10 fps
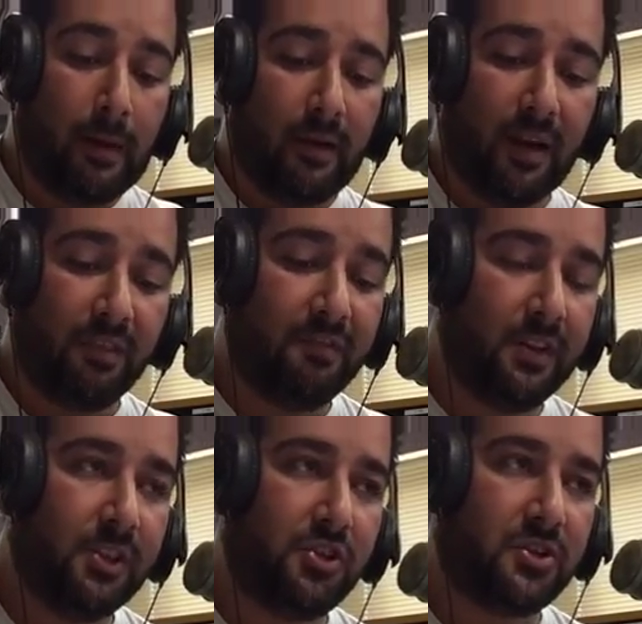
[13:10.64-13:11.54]
And the
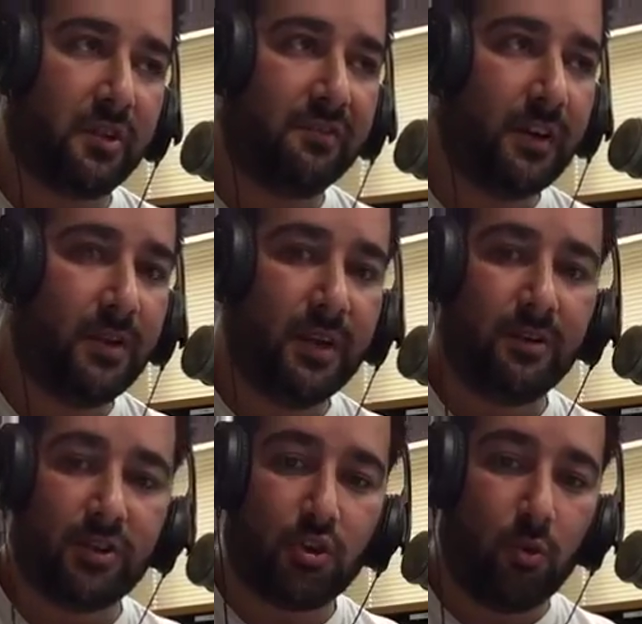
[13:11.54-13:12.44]
villages are very
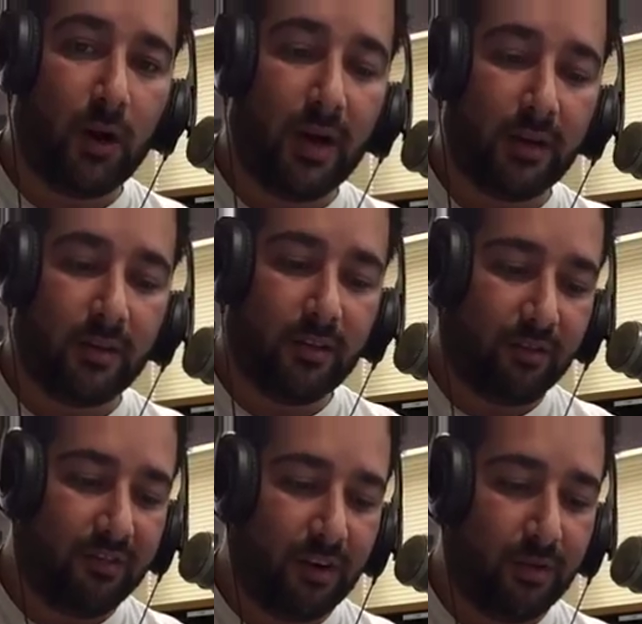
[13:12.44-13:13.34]
intertwined. They're
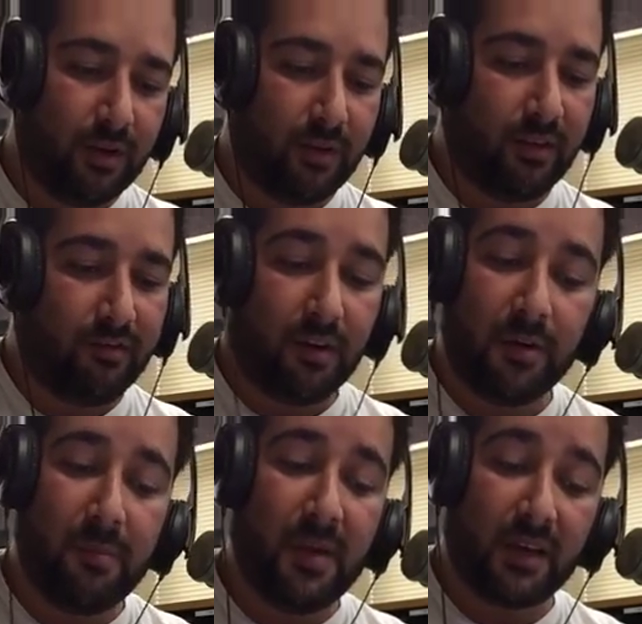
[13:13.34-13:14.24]

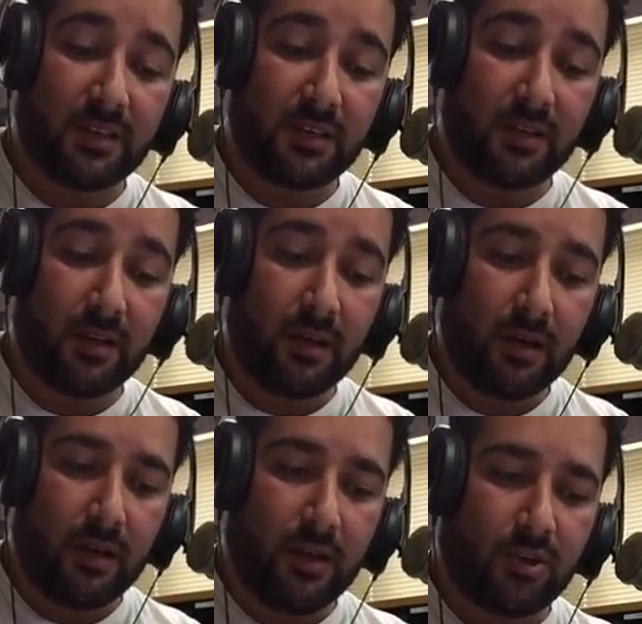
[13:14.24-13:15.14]
very mixed.
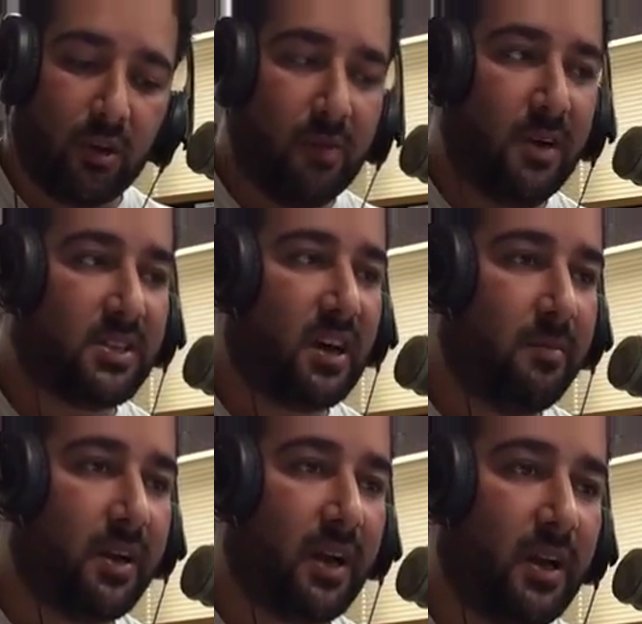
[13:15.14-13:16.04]
So lemas
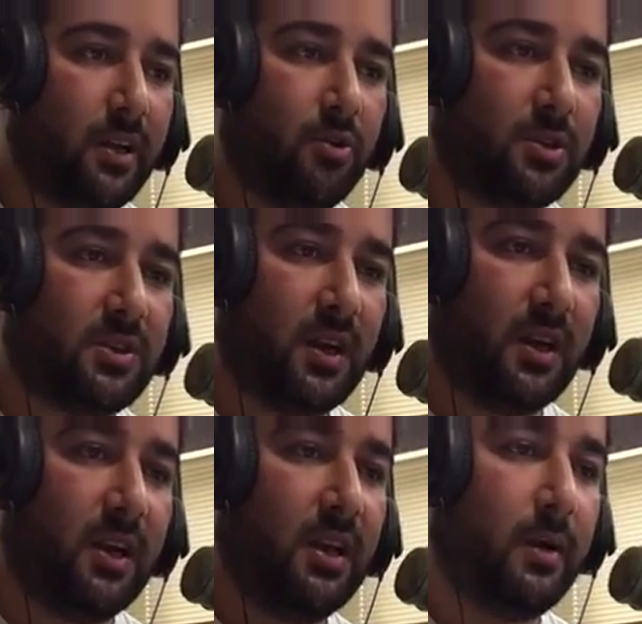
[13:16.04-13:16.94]
khamrikh
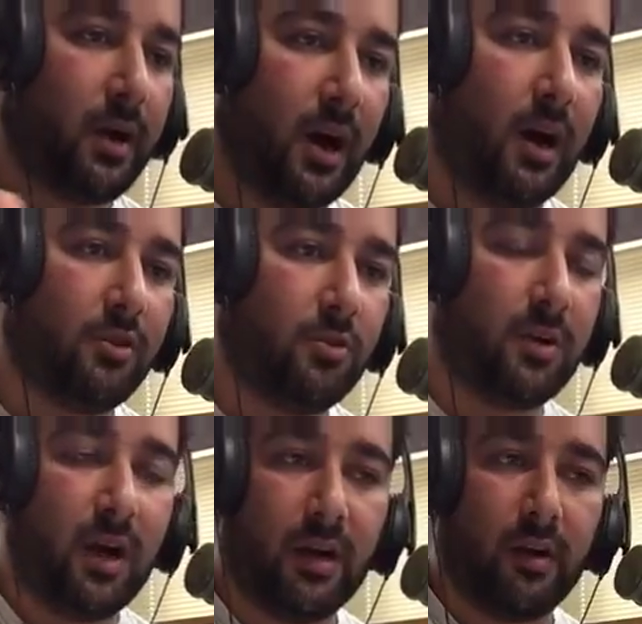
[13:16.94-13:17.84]
ayadukta ila
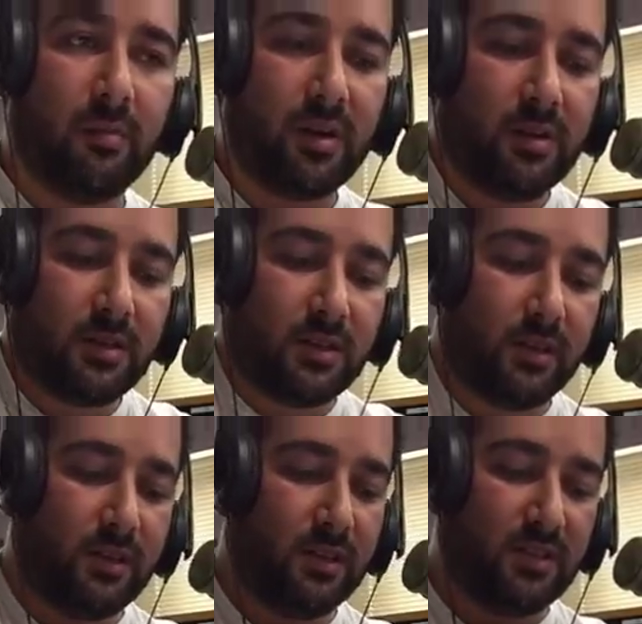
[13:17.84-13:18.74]
qa'aturaya, because
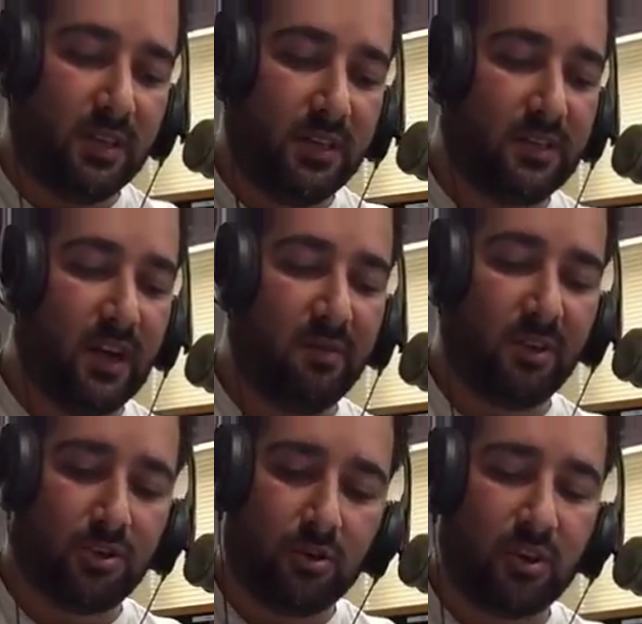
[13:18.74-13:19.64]
it Yazidis
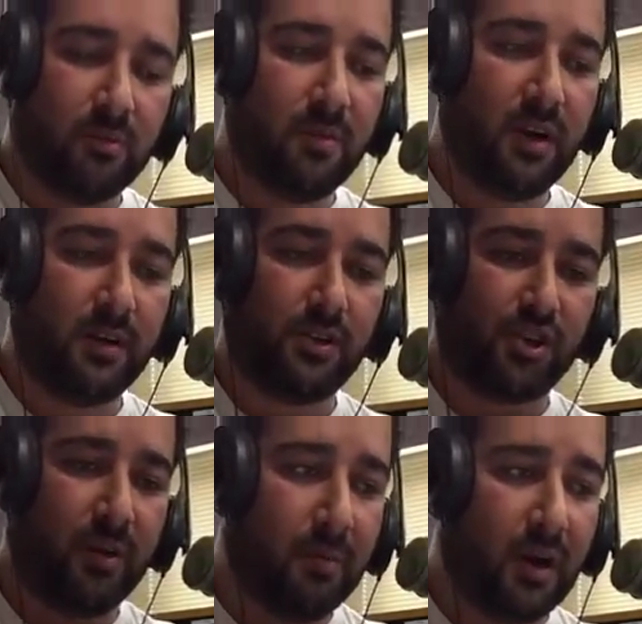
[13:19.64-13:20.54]
Tama, Turkoman,
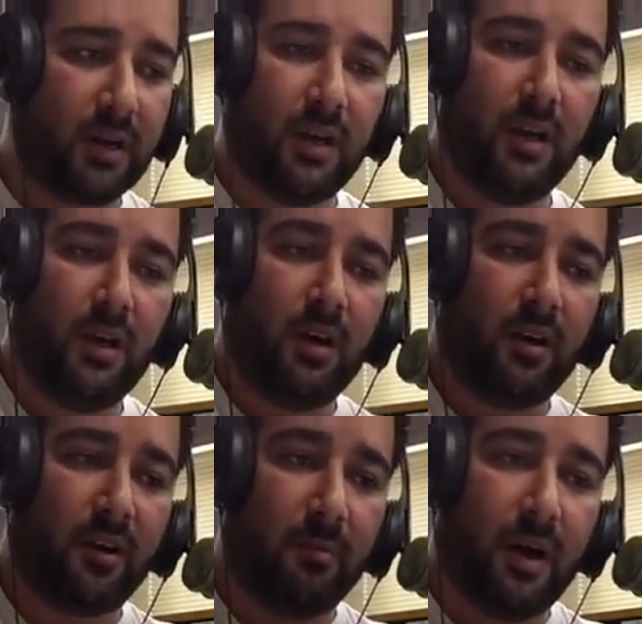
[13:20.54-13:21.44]
Shabak,
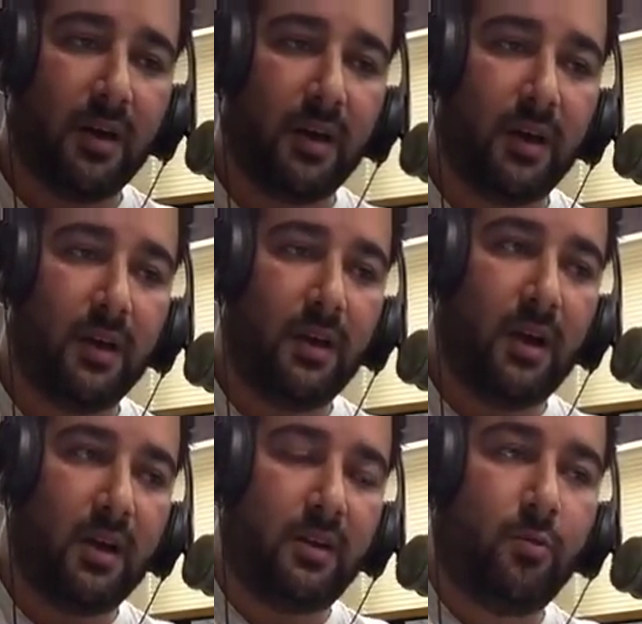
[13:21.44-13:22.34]
Arabaya,
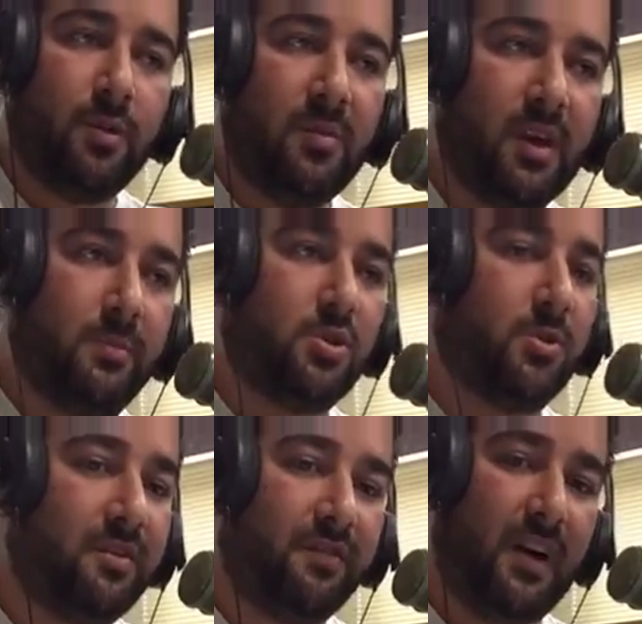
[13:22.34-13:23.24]
akhan, we make up
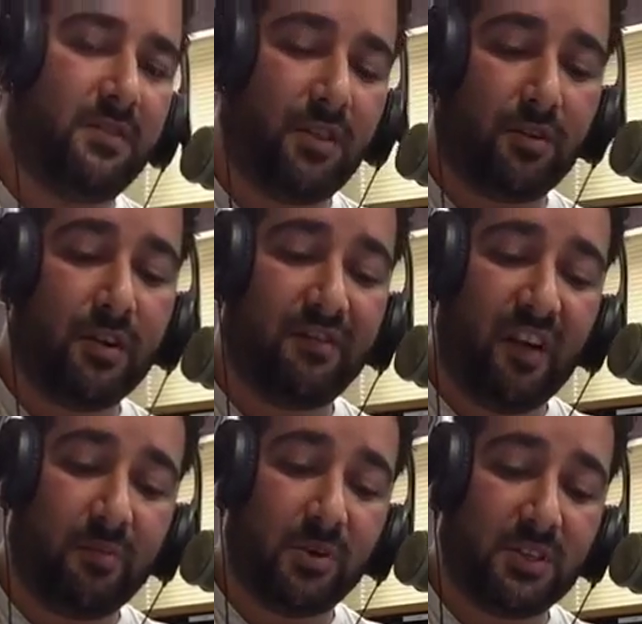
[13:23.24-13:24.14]
25 to
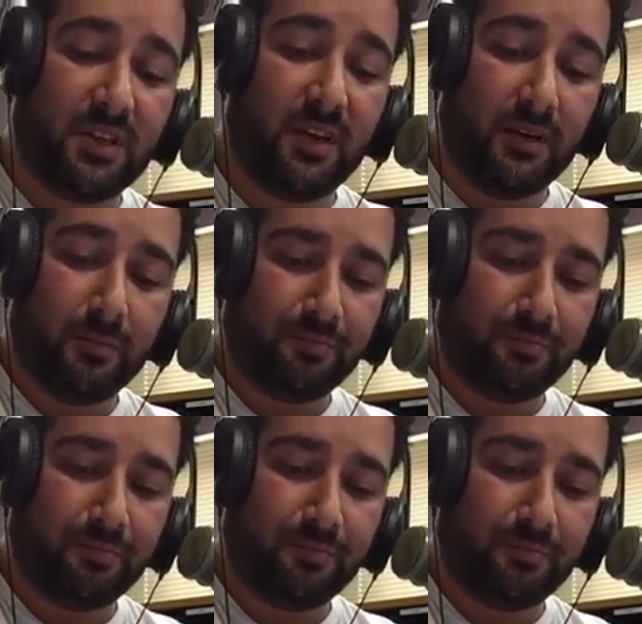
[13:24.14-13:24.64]
35%.